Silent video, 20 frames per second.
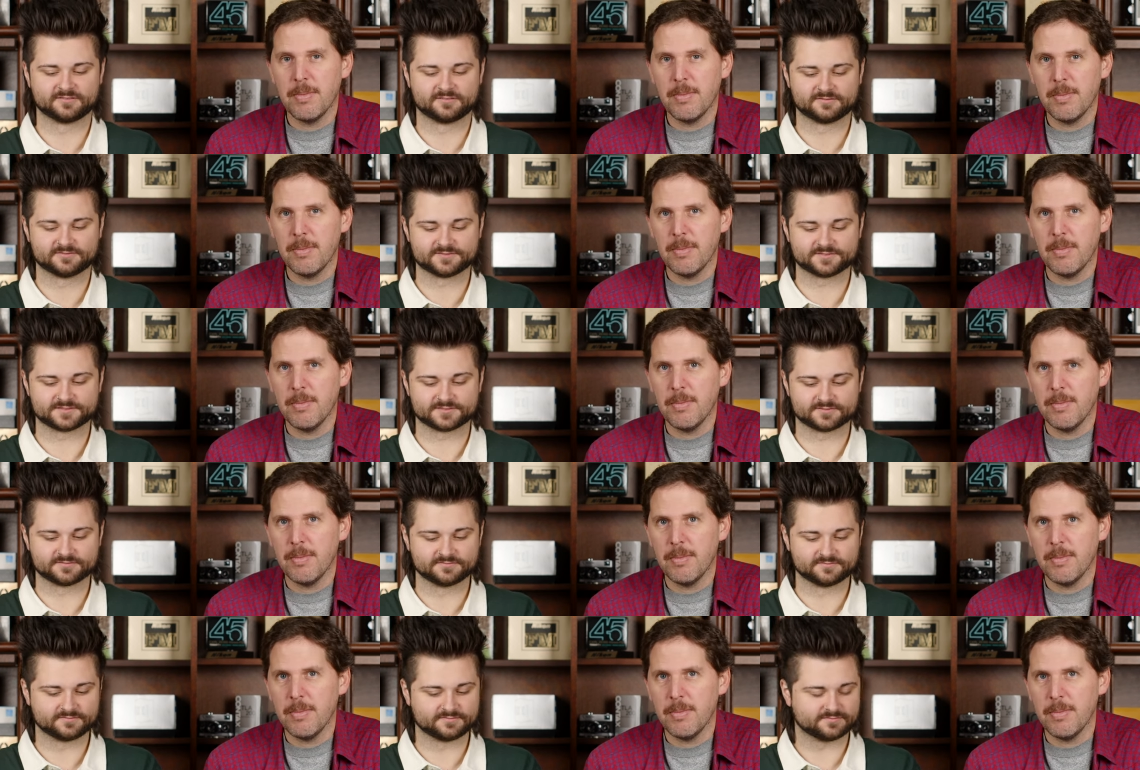
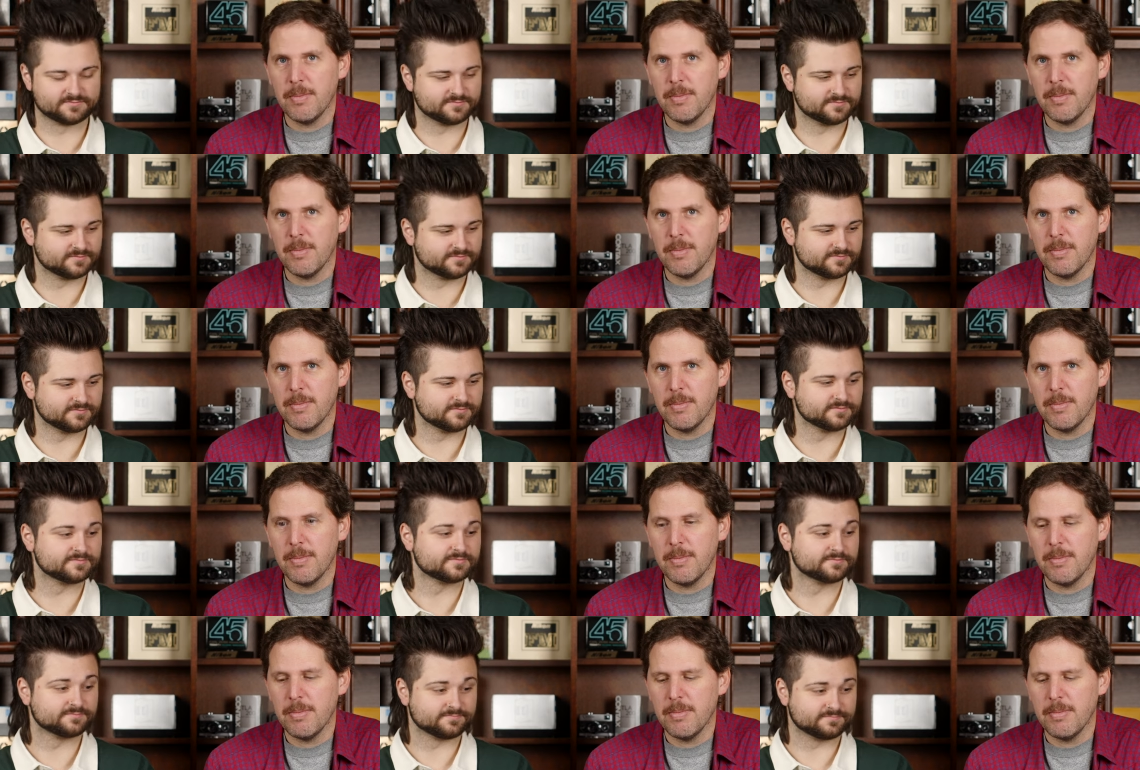
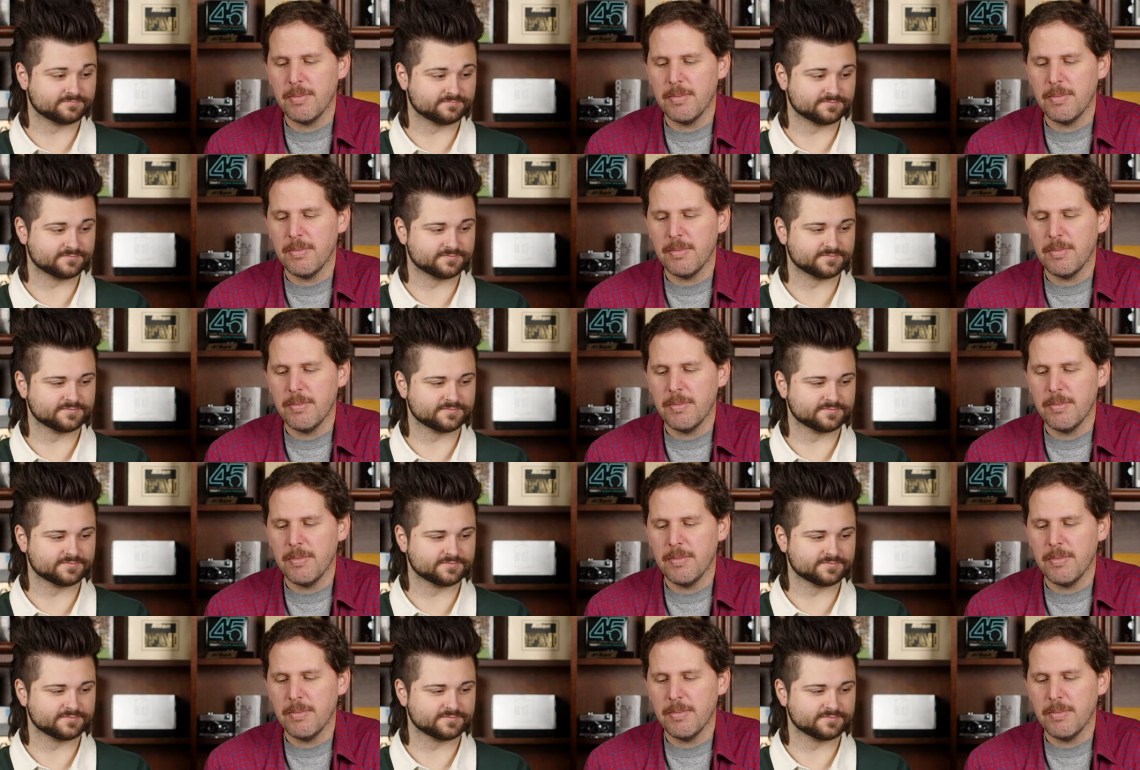Nothing is said.